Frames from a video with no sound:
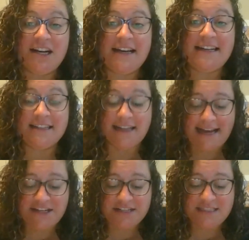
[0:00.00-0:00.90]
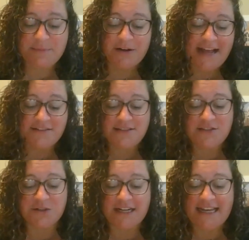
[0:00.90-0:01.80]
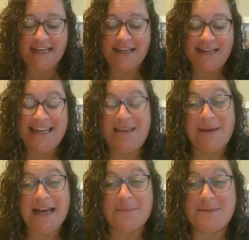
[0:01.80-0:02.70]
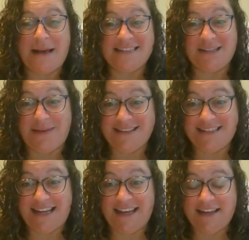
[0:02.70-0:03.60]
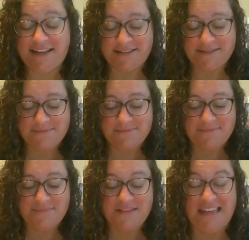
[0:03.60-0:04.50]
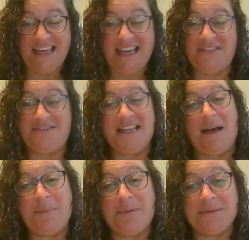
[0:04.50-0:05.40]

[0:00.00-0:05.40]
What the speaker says: in Elijah's burnout story, he becomes pessimistic. He gives up.